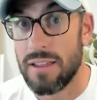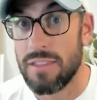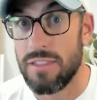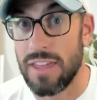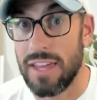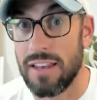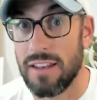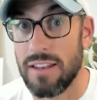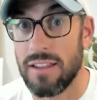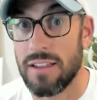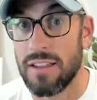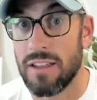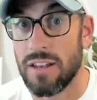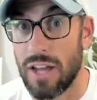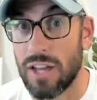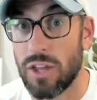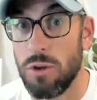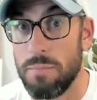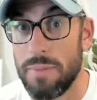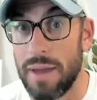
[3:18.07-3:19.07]
then
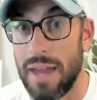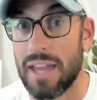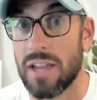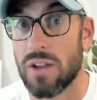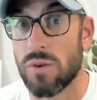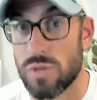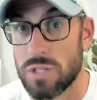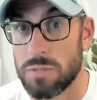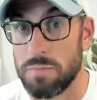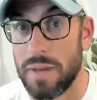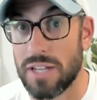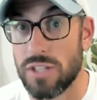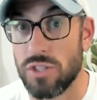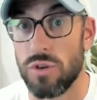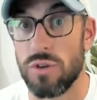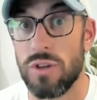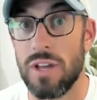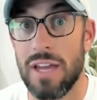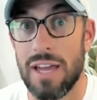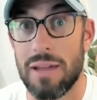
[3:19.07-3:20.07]
like you back, respect
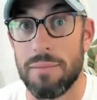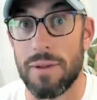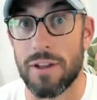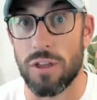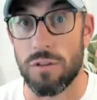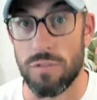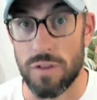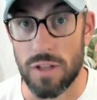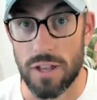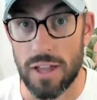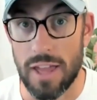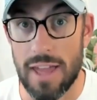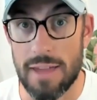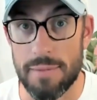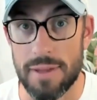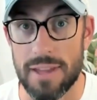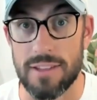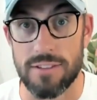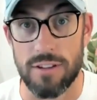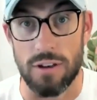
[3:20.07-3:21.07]
you, and make you feel okay
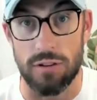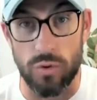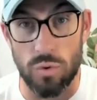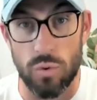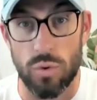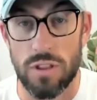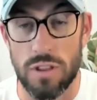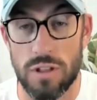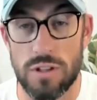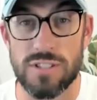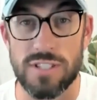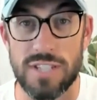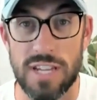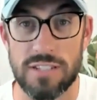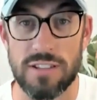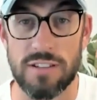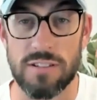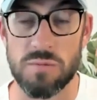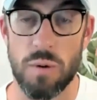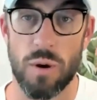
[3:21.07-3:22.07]
about yourself. All of those
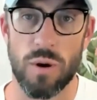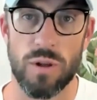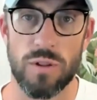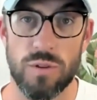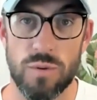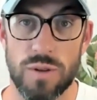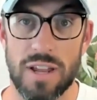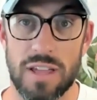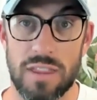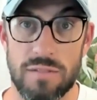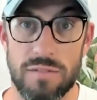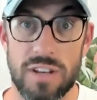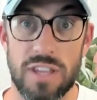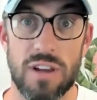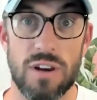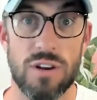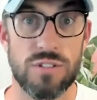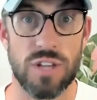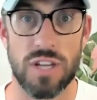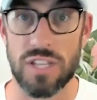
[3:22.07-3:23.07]
things I've spoken to in other
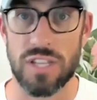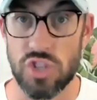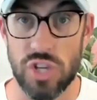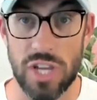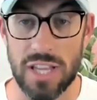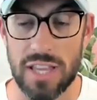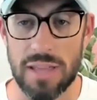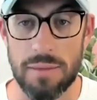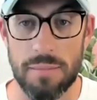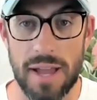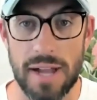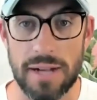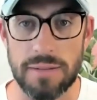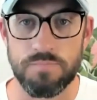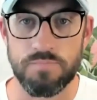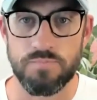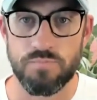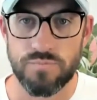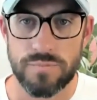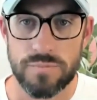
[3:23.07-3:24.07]
videos, you can check them out.
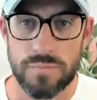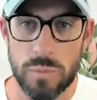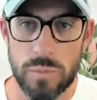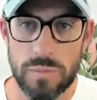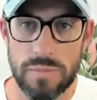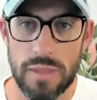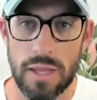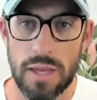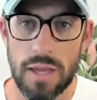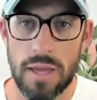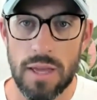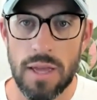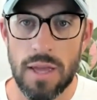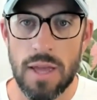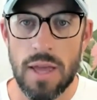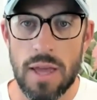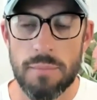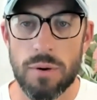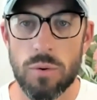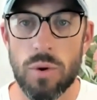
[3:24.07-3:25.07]

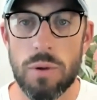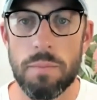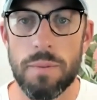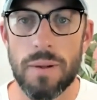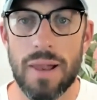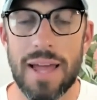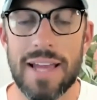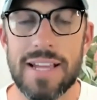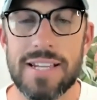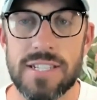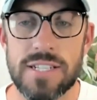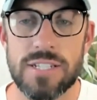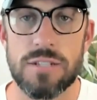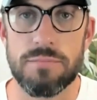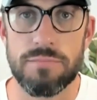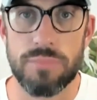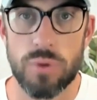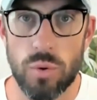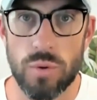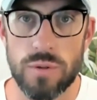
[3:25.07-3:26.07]
But we place this
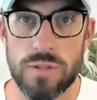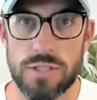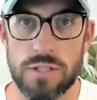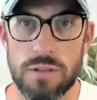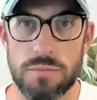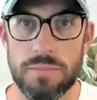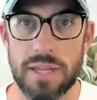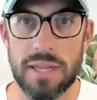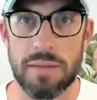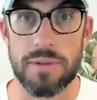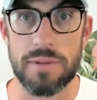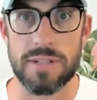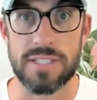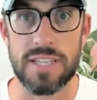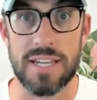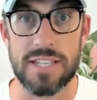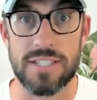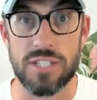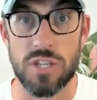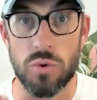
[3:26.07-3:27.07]
importance on being
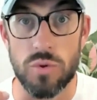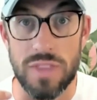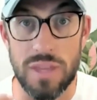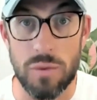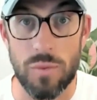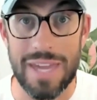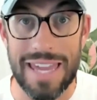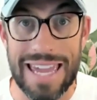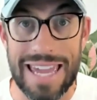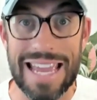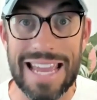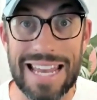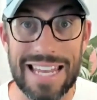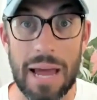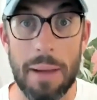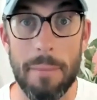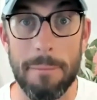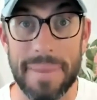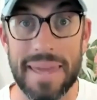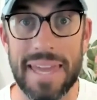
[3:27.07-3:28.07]
busy, and so then we end
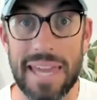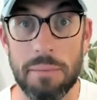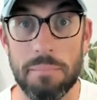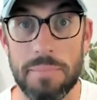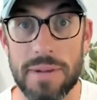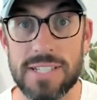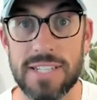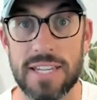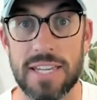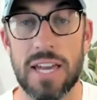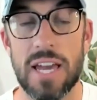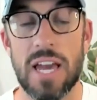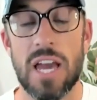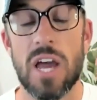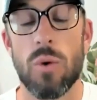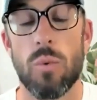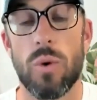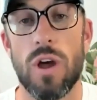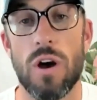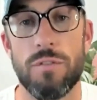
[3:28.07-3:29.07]
up being busy.
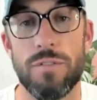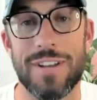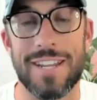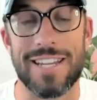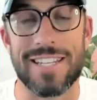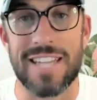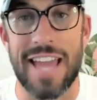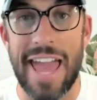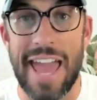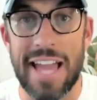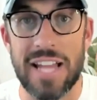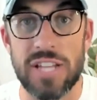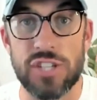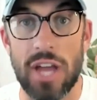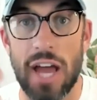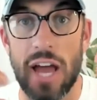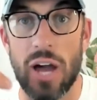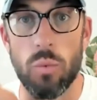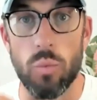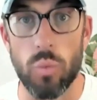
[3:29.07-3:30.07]
We often attach
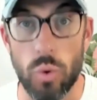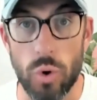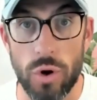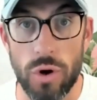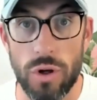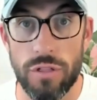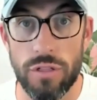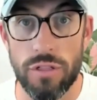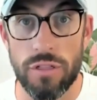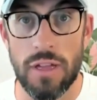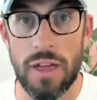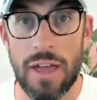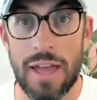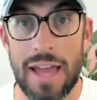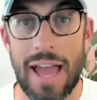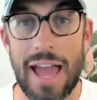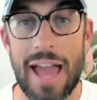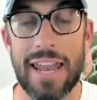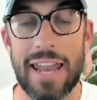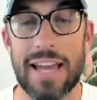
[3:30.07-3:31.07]
our worth
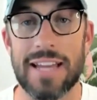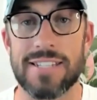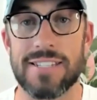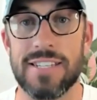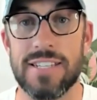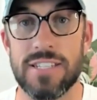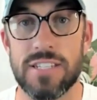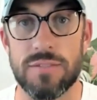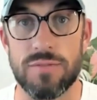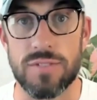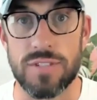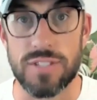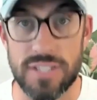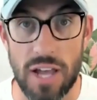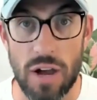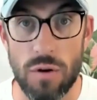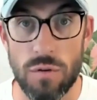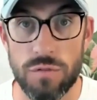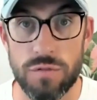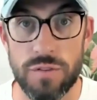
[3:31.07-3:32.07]
and our sense of
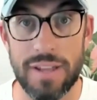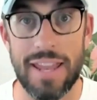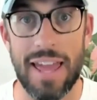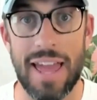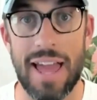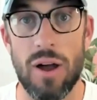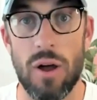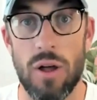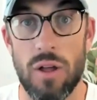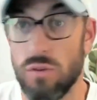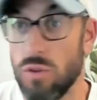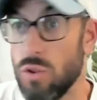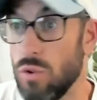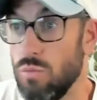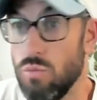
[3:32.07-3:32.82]
self and how